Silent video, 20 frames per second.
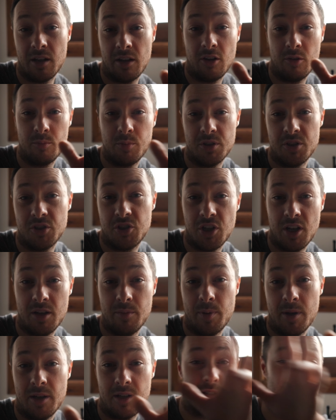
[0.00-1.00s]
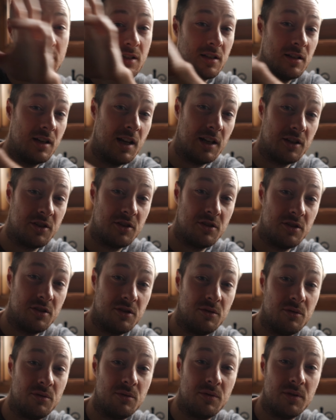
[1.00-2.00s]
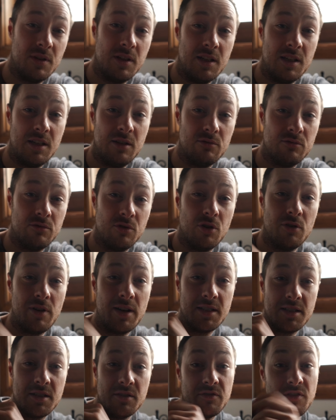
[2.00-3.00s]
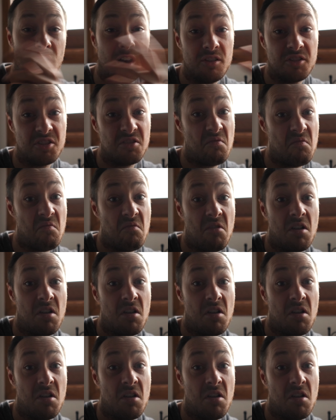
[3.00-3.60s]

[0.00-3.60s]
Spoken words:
and I'll put the JPEGs next to the RAW edited files.